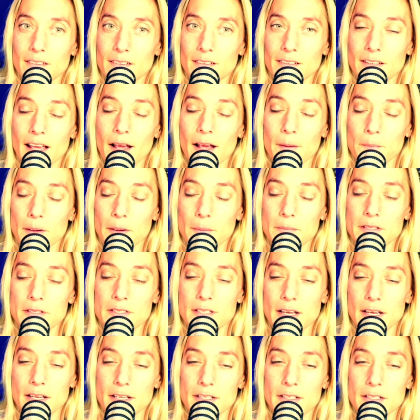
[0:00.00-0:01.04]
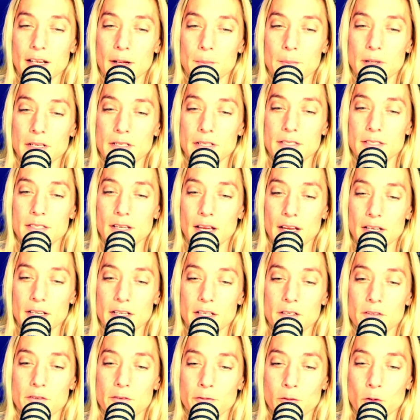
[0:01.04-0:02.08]
Yeah, I'm excited. I'm
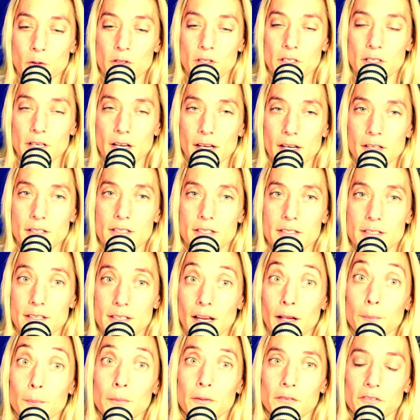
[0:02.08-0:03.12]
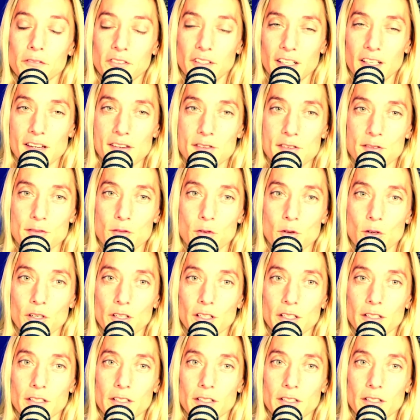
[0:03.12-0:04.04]
excited for the next step and phase for it